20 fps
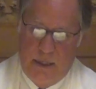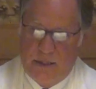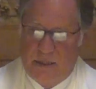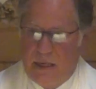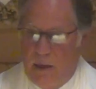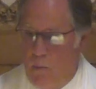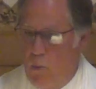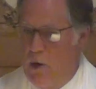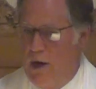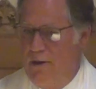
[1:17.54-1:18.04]

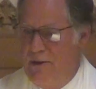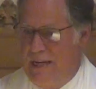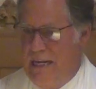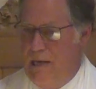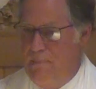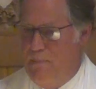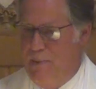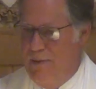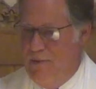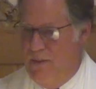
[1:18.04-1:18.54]
Somewhere
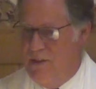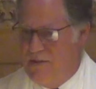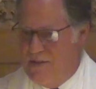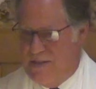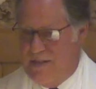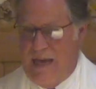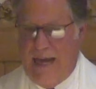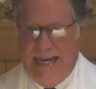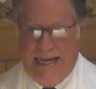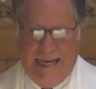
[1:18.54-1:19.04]
deep in the
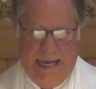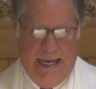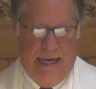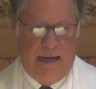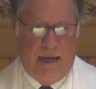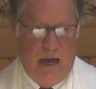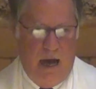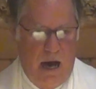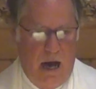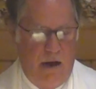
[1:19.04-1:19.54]

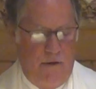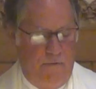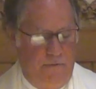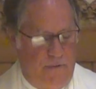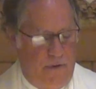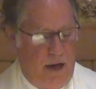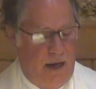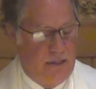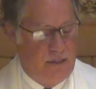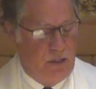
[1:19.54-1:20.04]
psychic
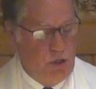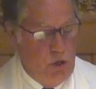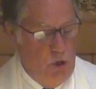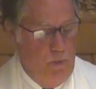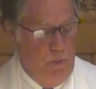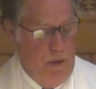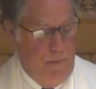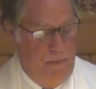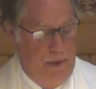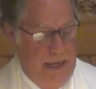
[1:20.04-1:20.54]
of us
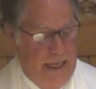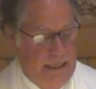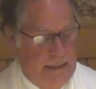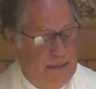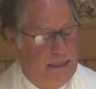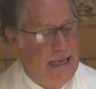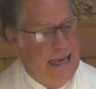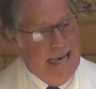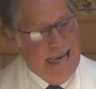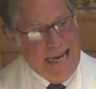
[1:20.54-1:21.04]
human
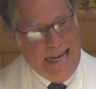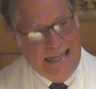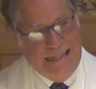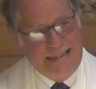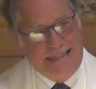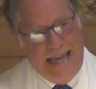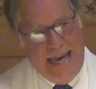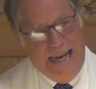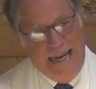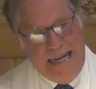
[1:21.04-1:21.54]
beings
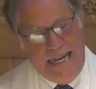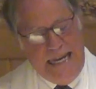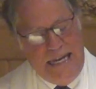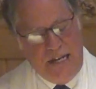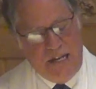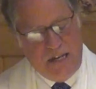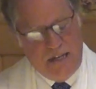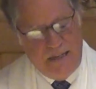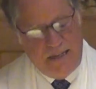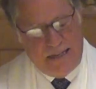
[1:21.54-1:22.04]
is that
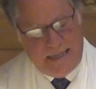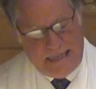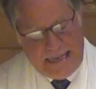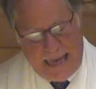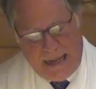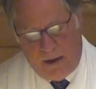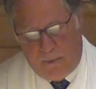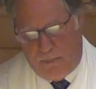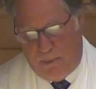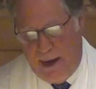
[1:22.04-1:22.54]
need to
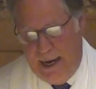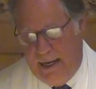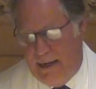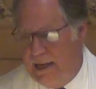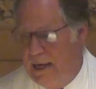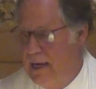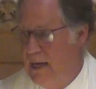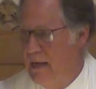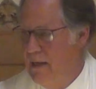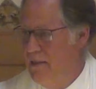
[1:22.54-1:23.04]

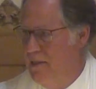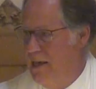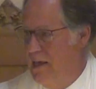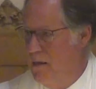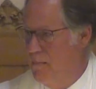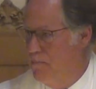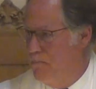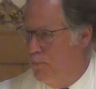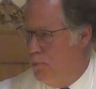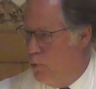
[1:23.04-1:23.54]
celebrate
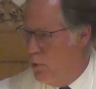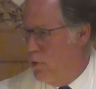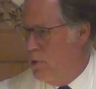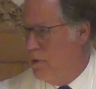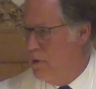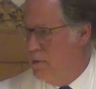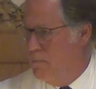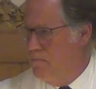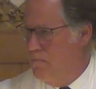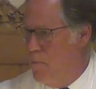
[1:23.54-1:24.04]
the
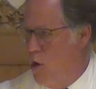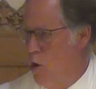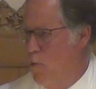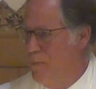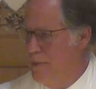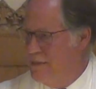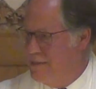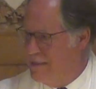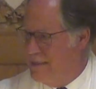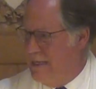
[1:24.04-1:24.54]
important
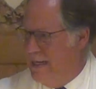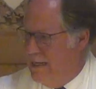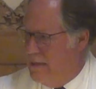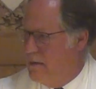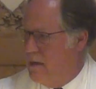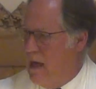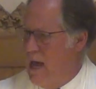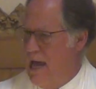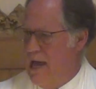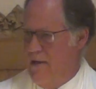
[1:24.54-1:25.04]
moments
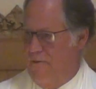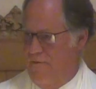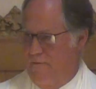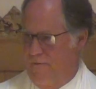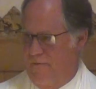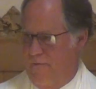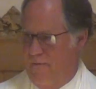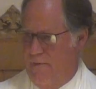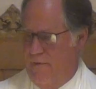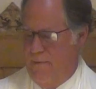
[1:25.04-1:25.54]
in life.